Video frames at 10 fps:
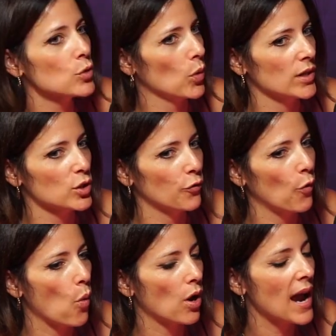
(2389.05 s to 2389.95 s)
what it's
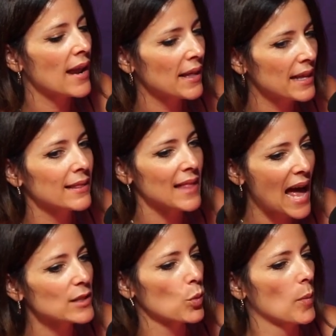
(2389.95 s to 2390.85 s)
for, and right. I think
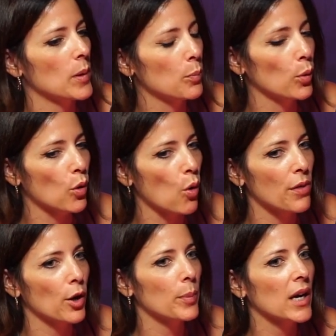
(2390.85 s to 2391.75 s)
that's why people go
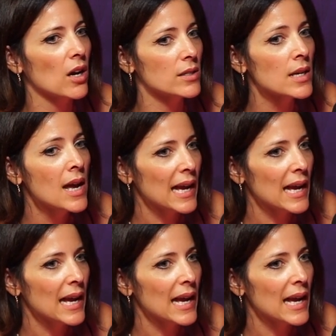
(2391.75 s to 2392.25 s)
there because